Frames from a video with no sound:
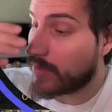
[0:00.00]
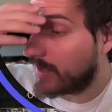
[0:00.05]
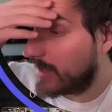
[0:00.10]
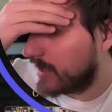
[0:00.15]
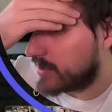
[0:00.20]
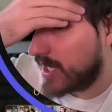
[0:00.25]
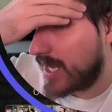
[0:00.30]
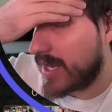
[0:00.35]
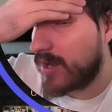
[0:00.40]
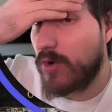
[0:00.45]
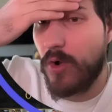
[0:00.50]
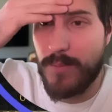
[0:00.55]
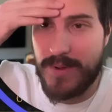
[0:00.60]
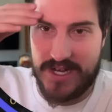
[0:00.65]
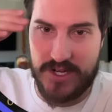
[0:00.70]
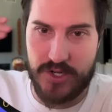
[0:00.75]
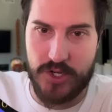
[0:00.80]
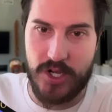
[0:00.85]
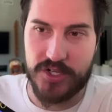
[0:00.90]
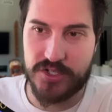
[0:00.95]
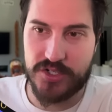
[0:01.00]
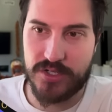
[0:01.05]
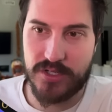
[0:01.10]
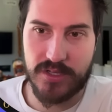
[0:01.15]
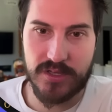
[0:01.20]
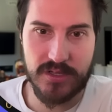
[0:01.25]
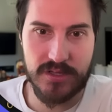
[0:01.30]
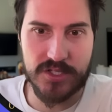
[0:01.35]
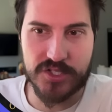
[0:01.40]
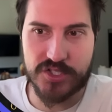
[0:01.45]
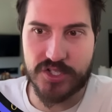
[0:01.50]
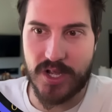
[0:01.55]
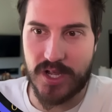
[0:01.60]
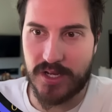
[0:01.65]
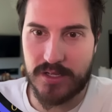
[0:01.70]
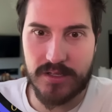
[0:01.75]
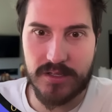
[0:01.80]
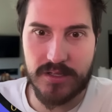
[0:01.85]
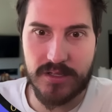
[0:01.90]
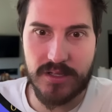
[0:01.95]
It's like, oh my gosh, the
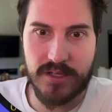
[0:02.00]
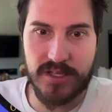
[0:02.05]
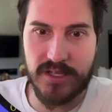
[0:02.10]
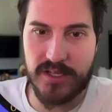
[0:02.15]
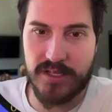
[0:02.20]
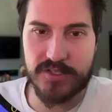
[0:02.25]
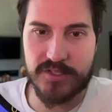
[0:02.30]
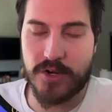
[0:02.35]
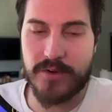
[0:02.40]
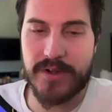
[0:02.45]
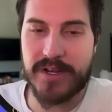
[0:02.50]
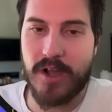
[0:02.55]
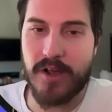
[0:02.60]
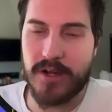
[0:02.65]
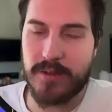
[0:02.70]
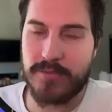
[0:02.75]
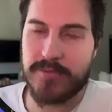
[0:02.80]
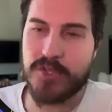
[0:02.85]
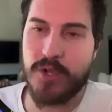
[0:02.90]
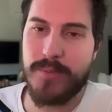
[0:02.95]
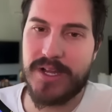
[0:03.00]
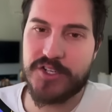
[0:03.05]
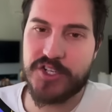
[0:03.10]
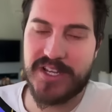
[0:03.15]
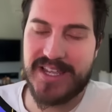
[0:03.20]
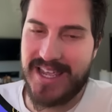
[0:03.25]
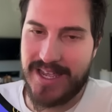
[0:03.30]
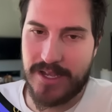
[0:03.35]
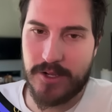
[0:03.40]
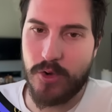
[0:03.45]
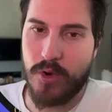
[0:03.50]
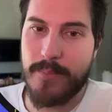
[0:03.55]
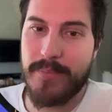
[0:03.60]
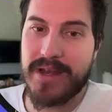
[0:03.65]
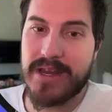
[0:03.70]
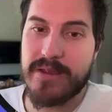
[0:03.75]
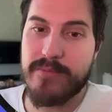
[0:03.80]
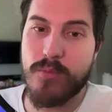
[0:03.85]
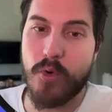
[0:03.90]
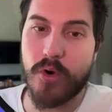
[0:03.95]
stock, it's already gone up so much, it can't go up
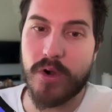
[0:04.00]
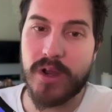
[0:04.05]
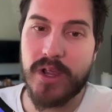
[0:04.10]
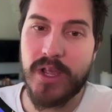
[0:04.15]
anymore.